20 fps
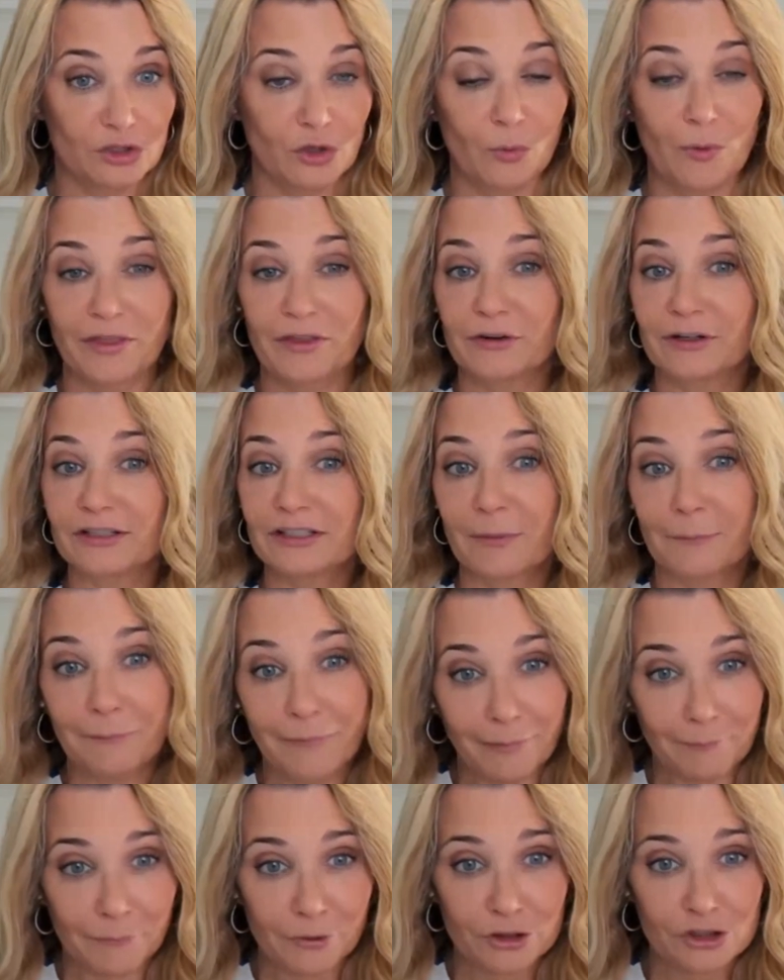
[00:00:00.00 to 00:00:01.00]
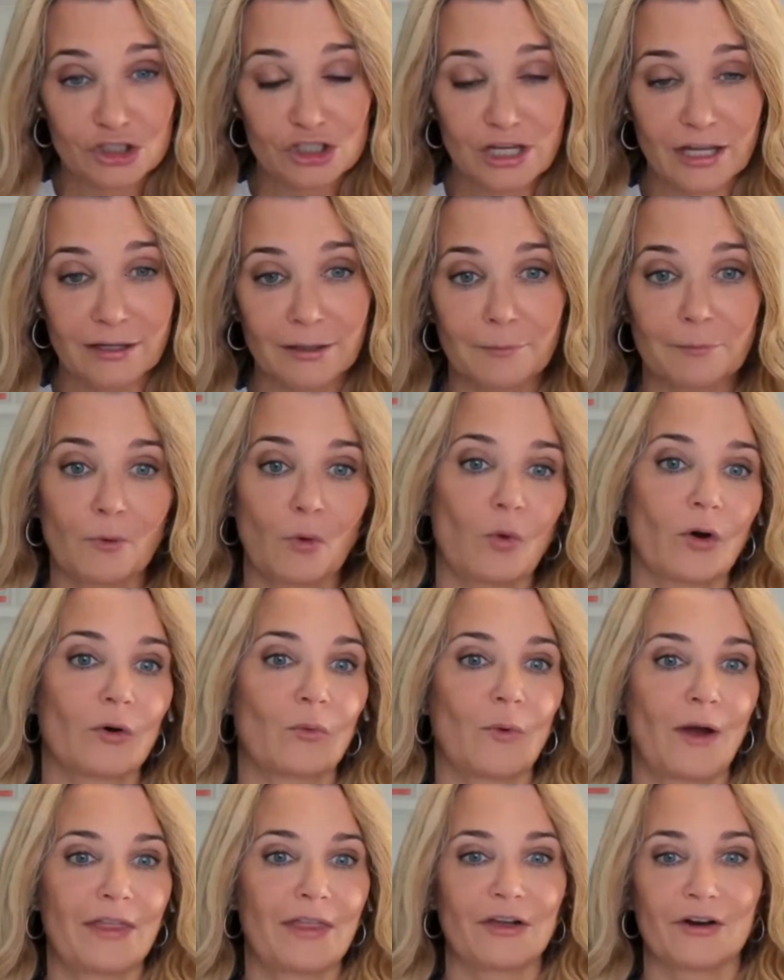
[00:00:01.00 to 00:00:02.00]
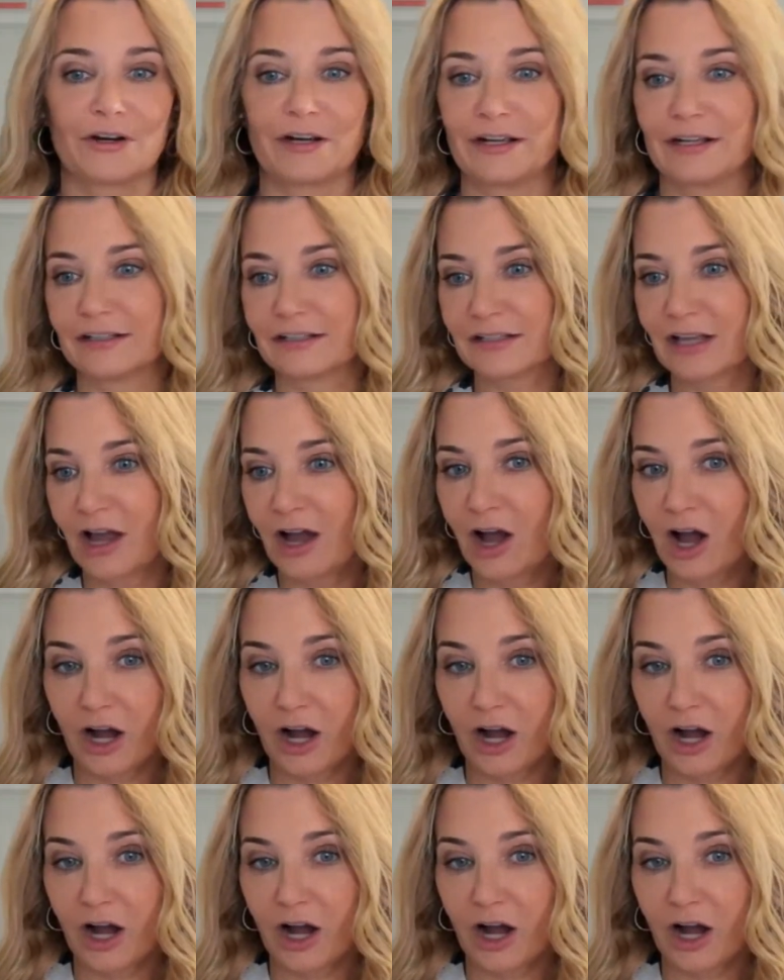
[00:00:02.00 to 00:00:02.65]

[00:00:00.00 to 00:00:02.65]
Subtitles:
So whether it's a membership or whether it's